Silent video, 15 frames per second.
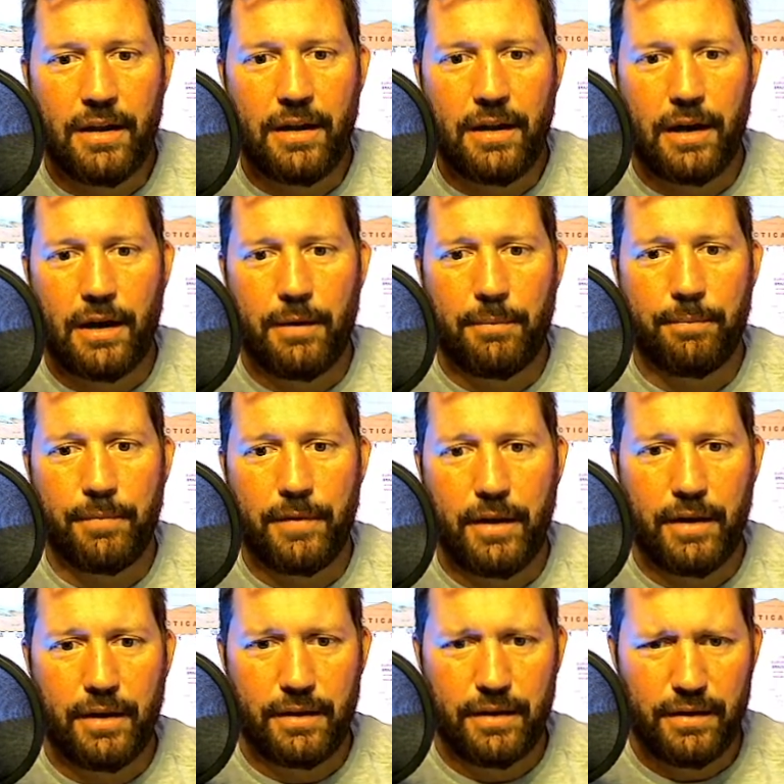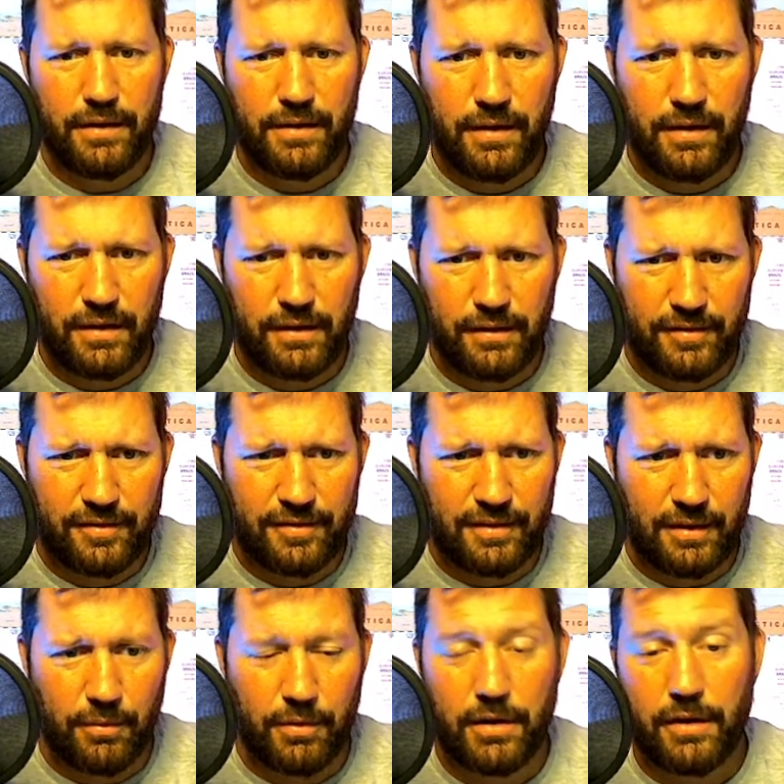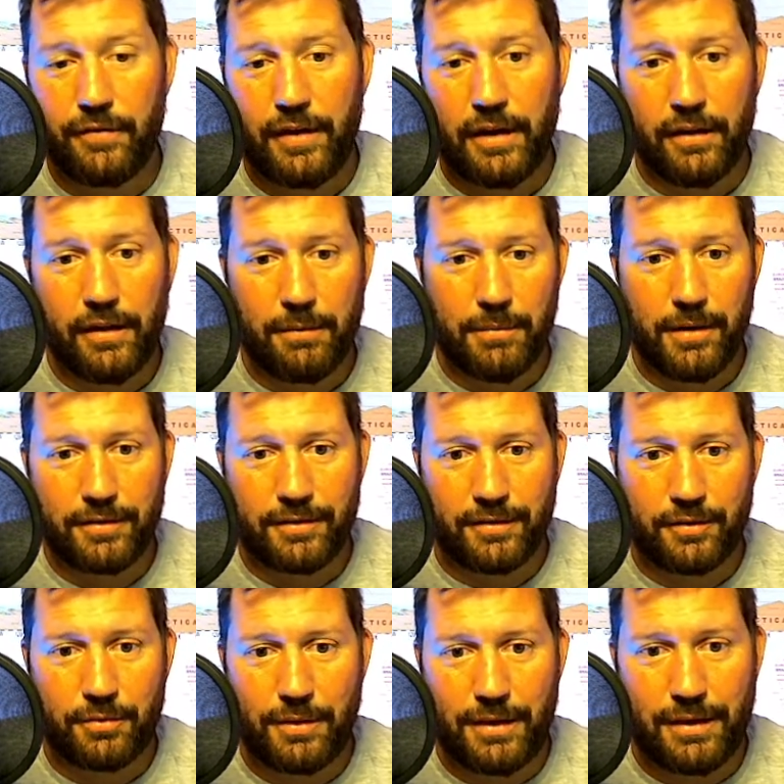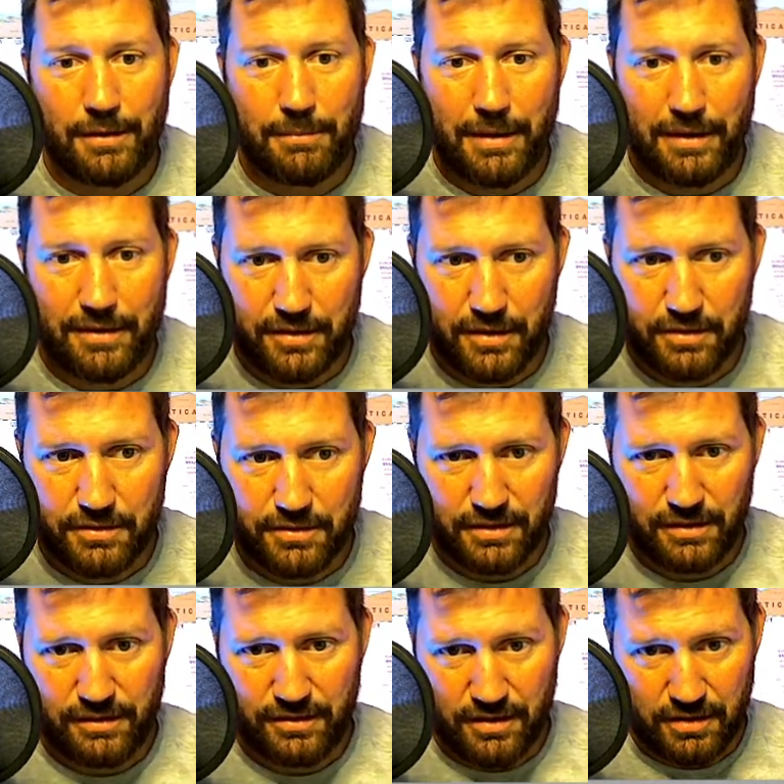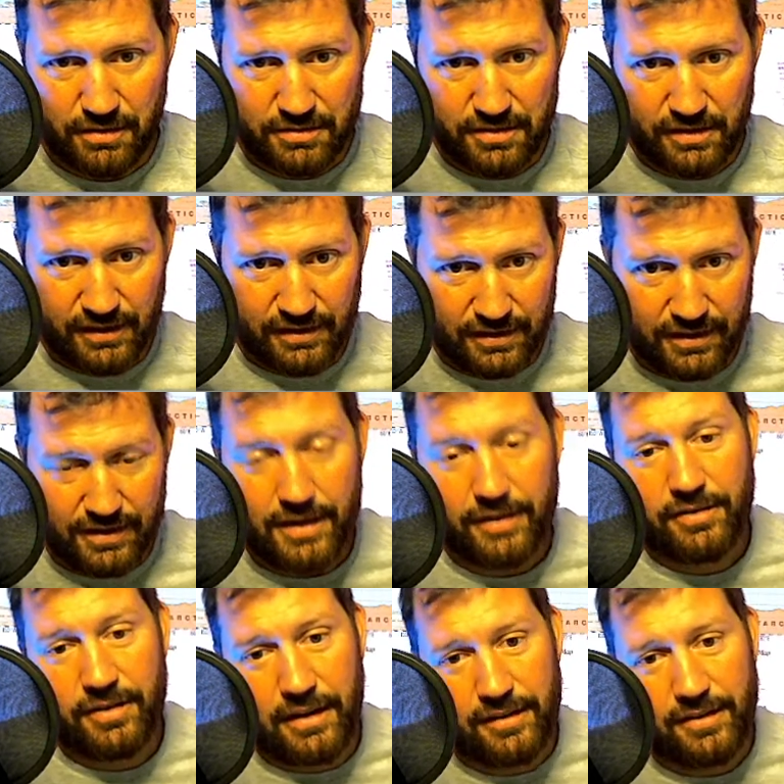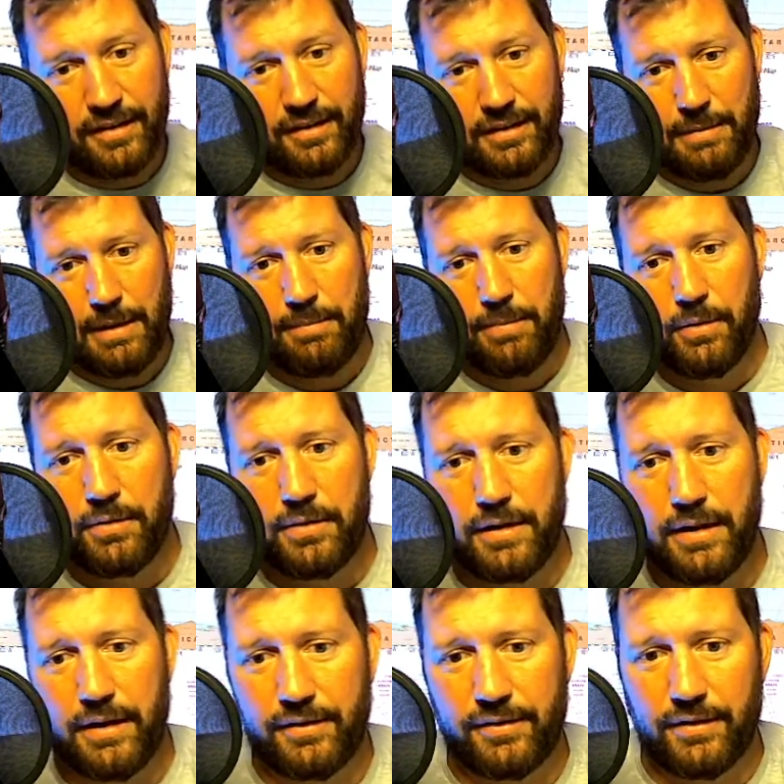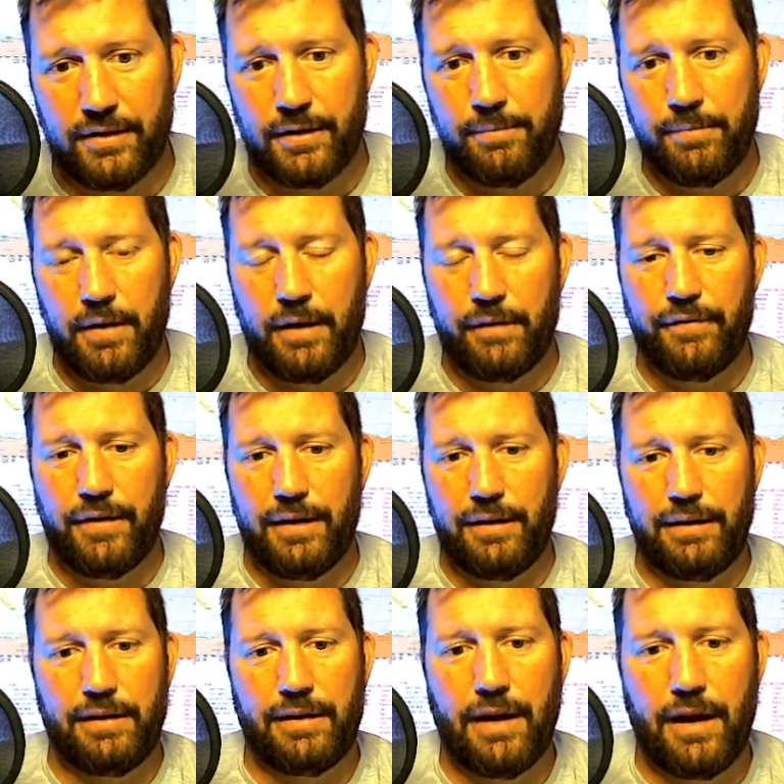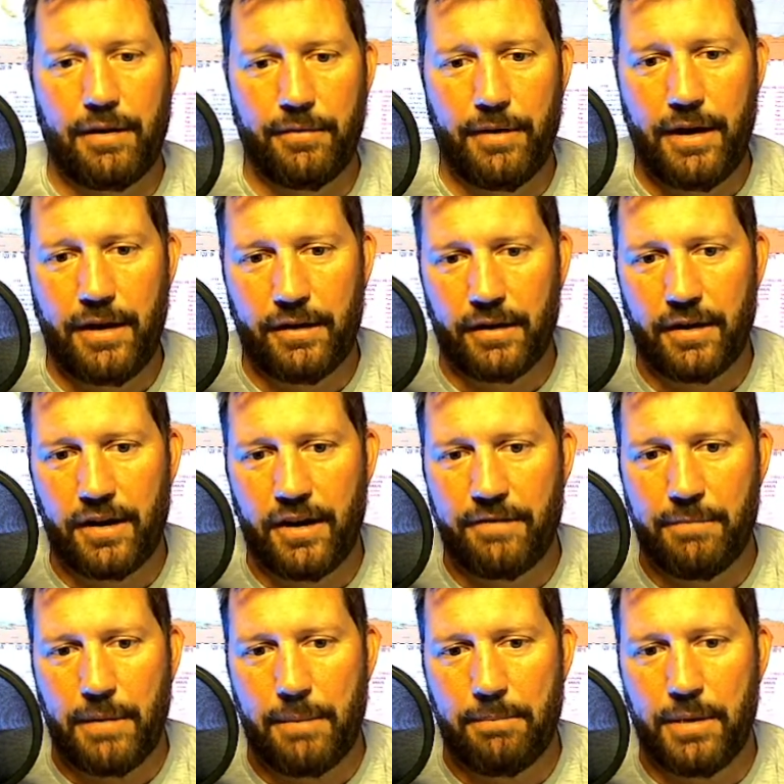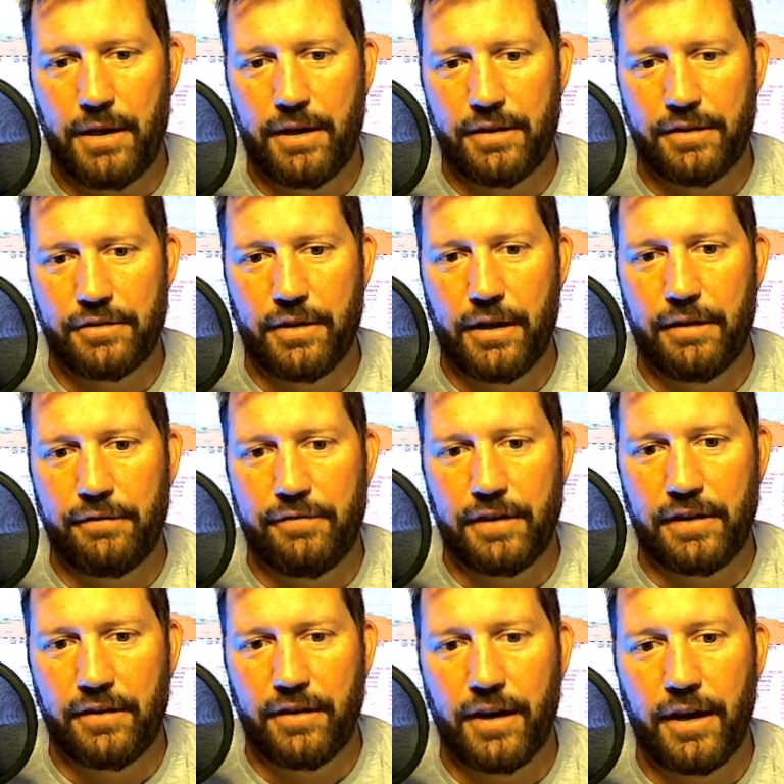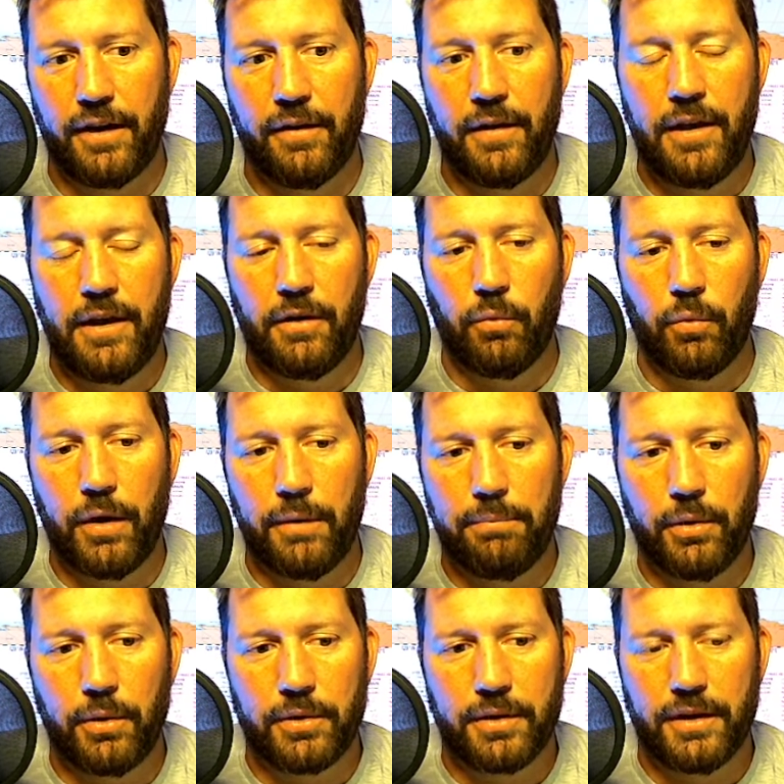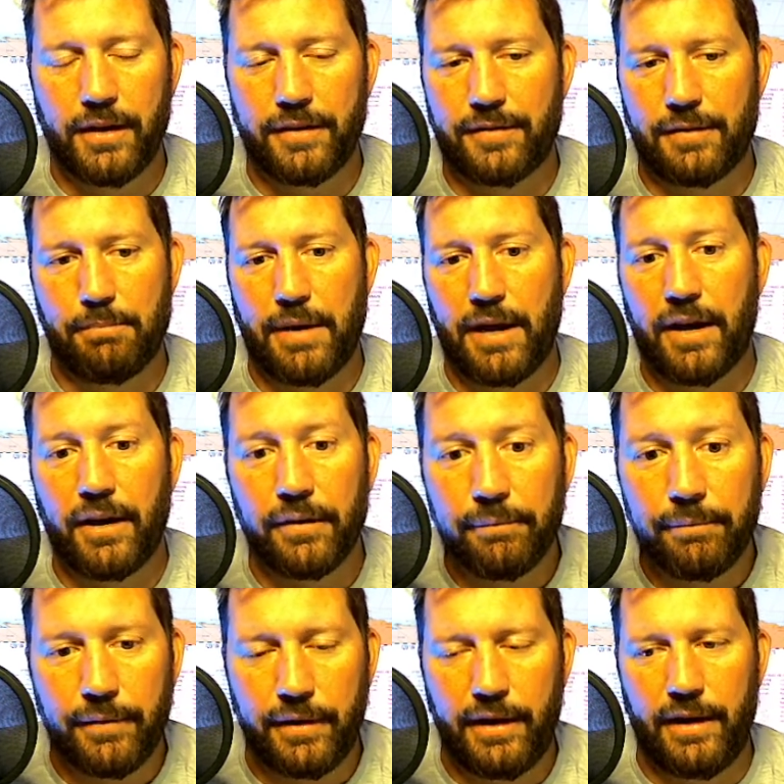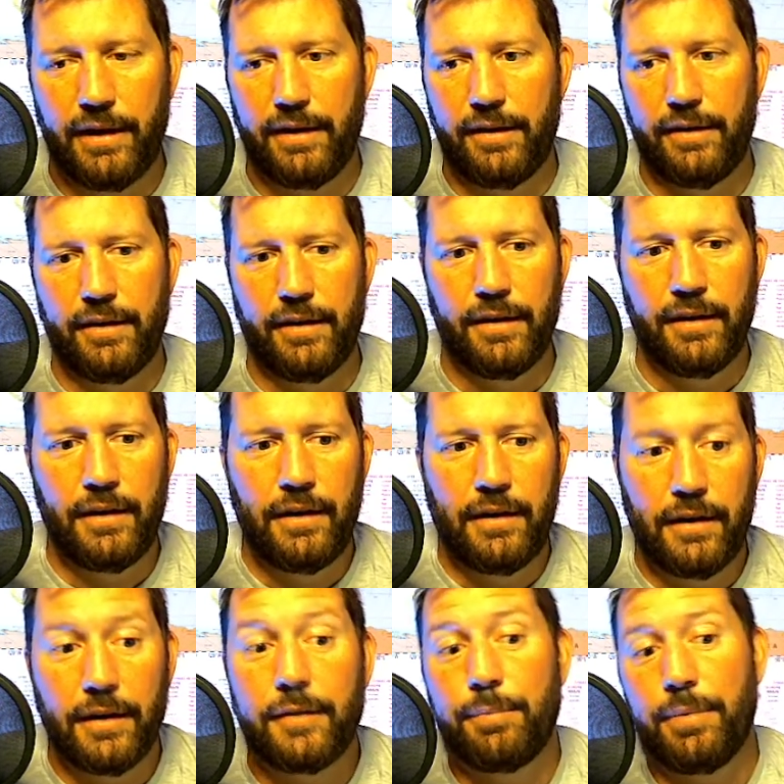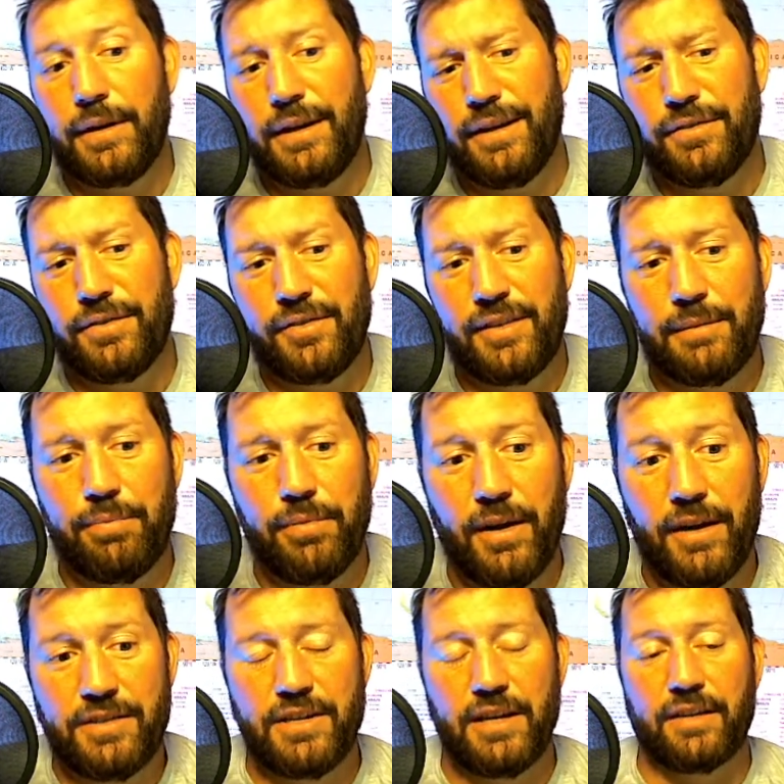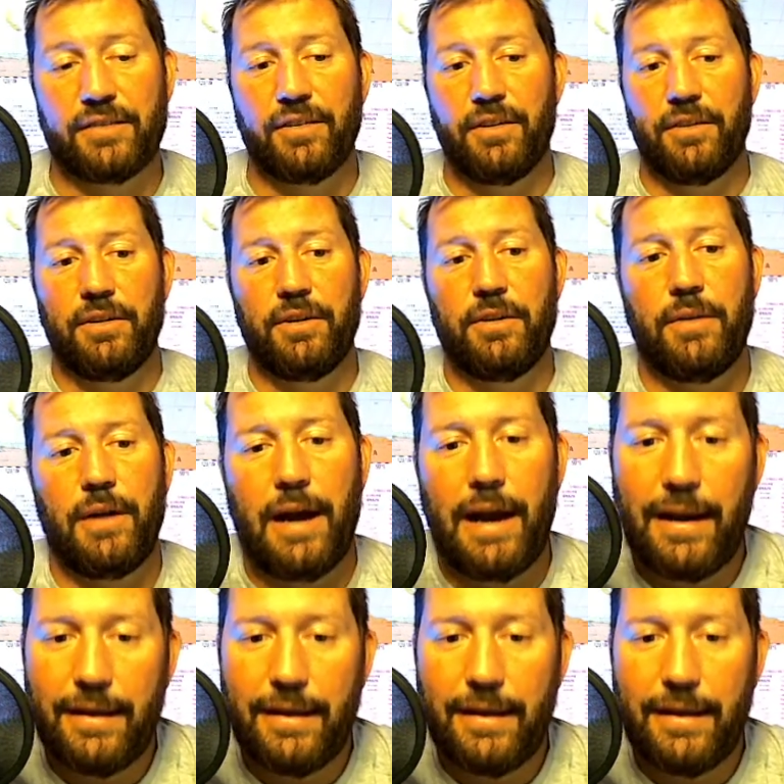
And let's see. I wonder if Elon Musk has tweeted about Doge lately. And yesterday I talked about Polkadot some. I finally got around and got off my butt and tried to figure out what Polkadot's about. And it's a pretty interesting project, although I